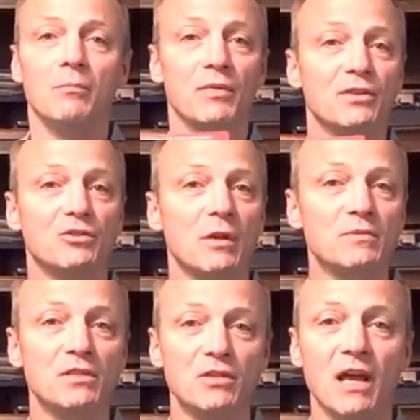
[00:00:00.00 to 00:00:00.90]
But the
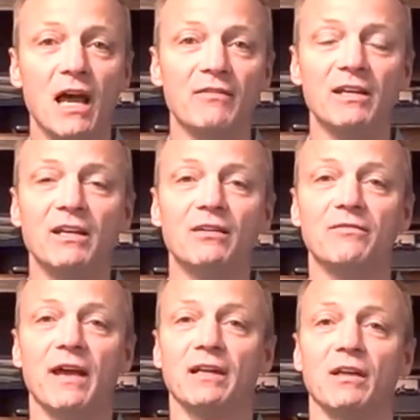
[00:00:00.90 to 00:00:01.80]
scripts that you have in here,
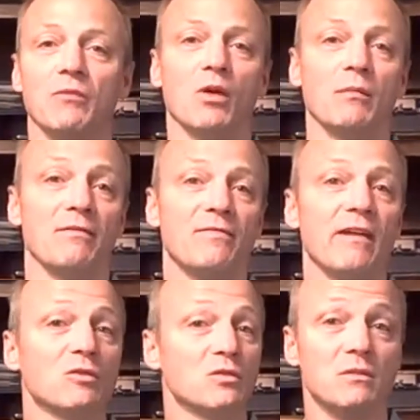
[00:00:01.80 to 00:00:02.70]
in fact, uh, one of my
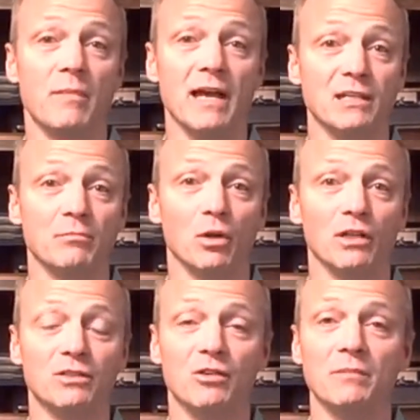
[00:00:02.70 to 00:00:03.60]
favorites was the Magic
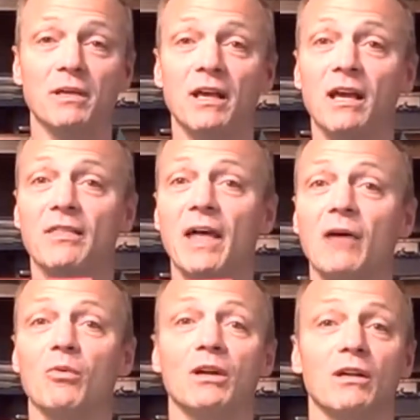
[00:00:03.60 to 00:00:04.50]
Bullet script.
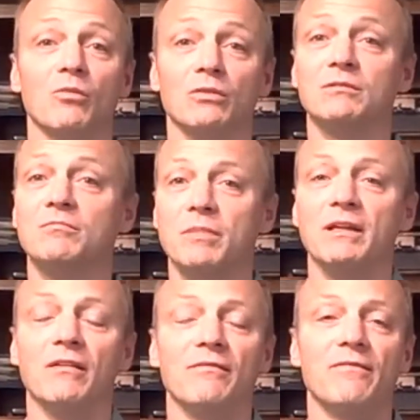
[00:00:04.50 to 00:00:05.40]
That one will
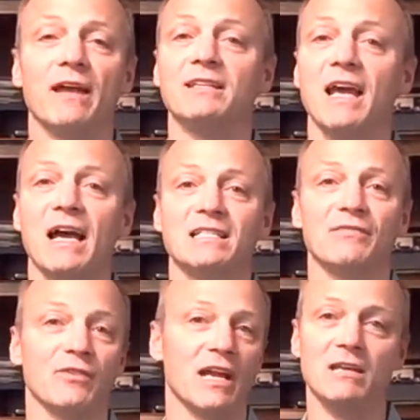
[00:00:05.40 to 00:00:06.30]
be
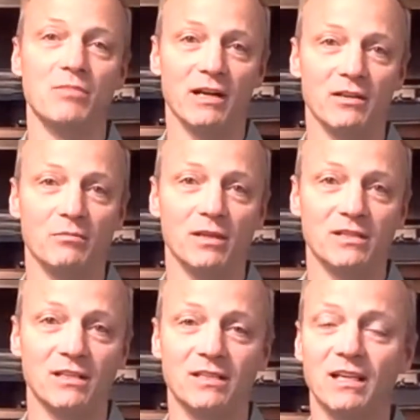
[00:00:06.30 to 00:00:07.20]
fantastic for anybody in their
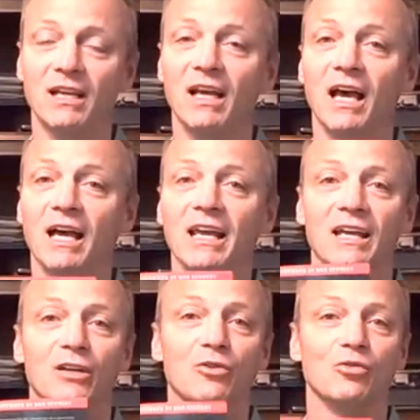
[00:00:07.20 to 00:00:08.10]
business.
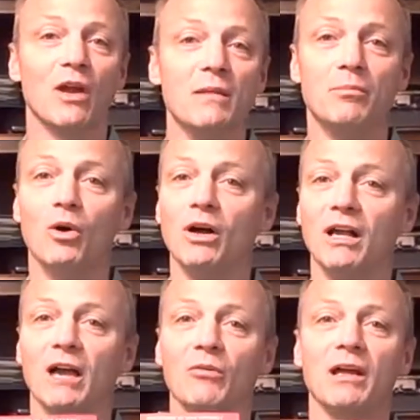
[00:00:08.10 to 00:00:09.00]
Again, great
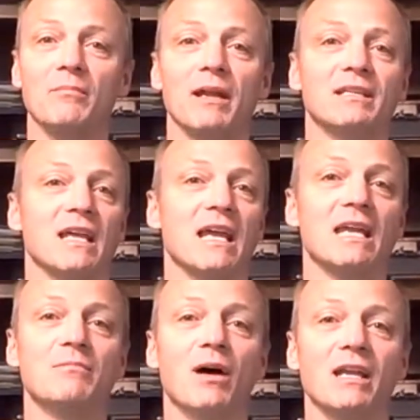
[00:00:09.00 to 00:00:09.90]
book. I recommend it to
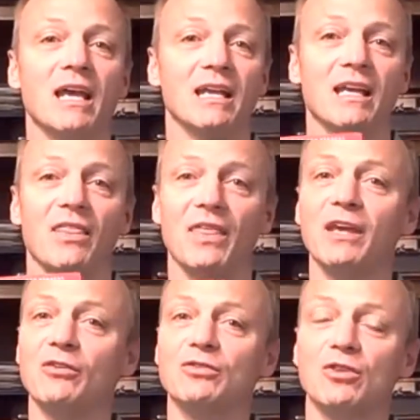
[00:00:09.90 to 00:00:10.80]
anybody. And again,
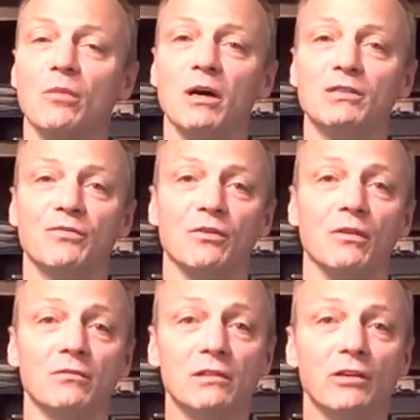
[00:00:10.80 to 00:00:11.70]
thank you so much
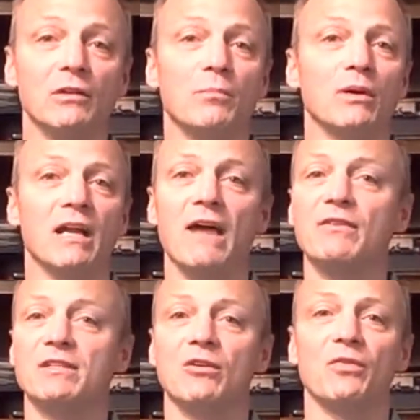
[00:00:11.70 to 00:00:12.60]
for literally putting
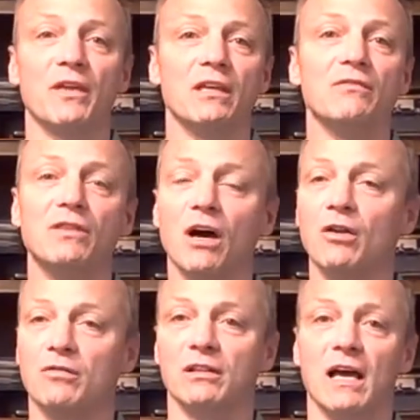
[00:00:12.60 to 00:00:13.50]
every single thing you've
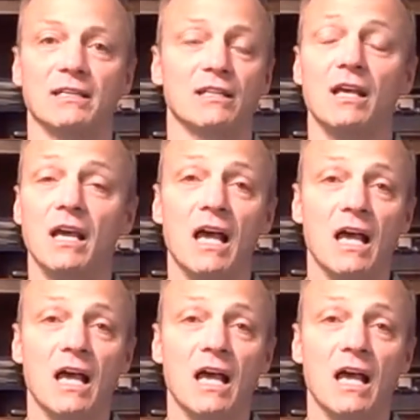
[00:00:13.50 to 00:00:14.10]
done over the last